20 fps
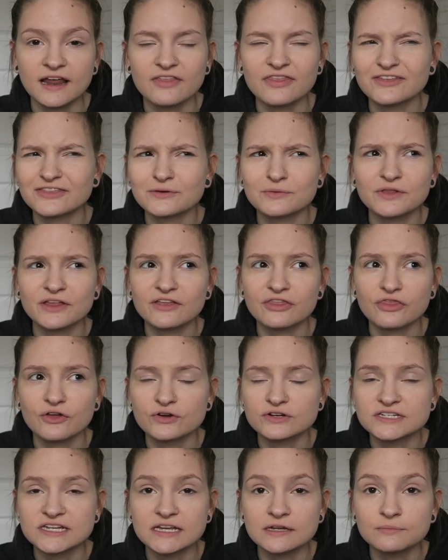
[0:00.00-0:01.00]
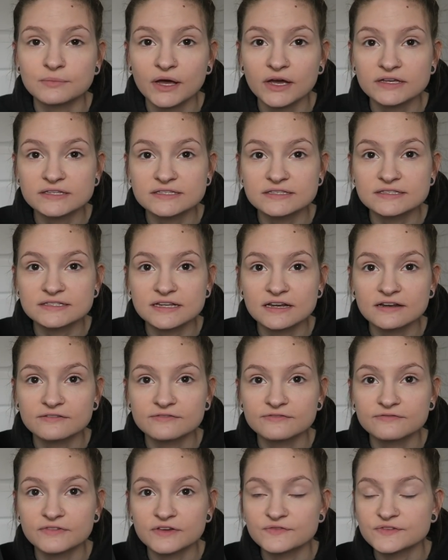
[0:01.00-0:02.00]
I think they were like $13 instead
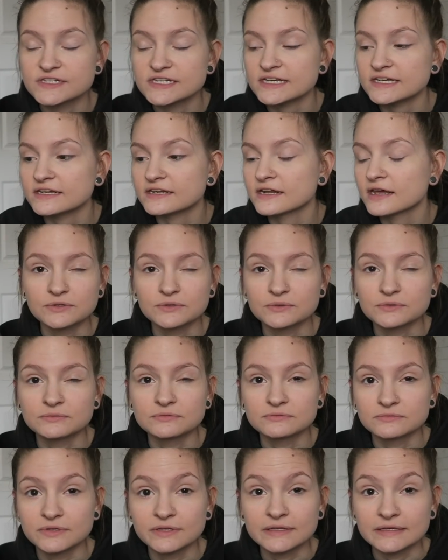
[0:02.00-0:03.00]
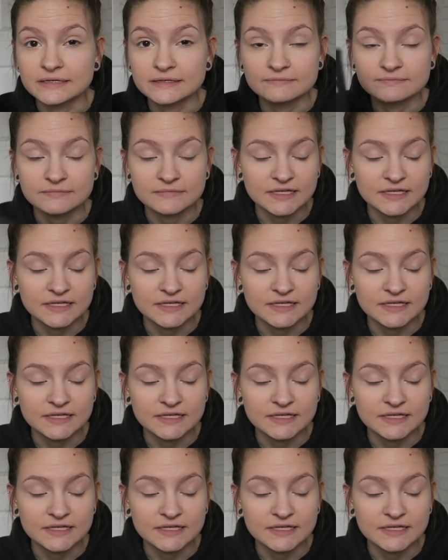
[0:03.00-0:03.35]
of $15. So really